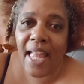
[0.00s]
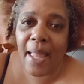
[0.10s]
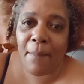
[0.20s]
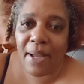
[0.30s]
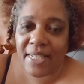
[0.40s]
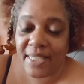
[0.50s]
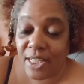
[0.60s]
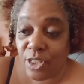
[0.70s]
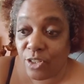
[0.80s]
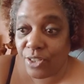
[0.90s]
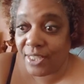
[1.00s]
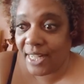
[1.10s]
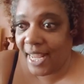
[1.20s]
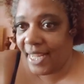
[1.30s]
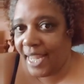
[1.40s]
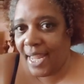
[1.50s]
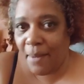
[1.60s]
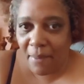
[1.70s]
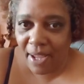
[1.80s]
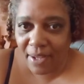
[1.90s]
And my sisters and I
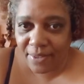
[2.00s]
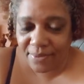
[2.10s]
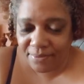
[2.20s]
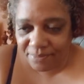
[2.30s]
came out,